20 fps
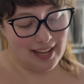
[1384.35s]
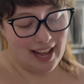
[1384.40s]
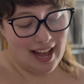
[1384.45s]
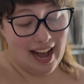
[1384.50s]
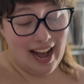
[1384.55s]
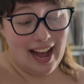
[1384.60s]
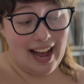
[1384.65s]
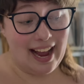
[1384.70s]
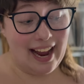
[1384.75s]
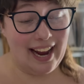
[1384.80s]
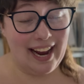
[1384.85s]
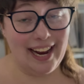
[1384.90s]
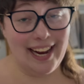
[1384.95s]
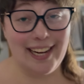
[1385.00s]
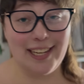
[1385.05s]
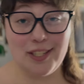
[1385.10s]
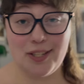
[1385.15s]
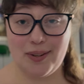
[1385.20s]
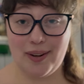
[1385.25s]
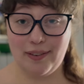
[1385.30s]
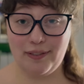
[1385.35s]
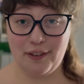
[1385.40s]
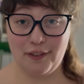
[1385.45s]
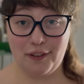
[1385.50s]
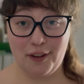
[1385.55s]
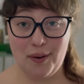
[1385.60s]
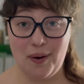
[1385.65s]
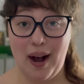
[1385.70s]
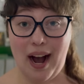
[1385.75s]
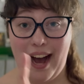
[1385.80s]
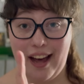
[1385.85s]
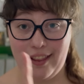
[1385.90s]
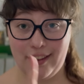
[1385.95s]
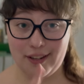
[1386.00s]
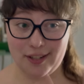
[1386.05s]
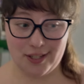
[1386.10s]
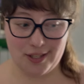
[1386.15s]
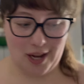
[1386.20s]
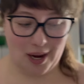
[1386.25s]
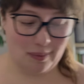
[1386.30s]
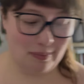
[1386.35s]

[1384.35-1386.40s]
I do have a few other sock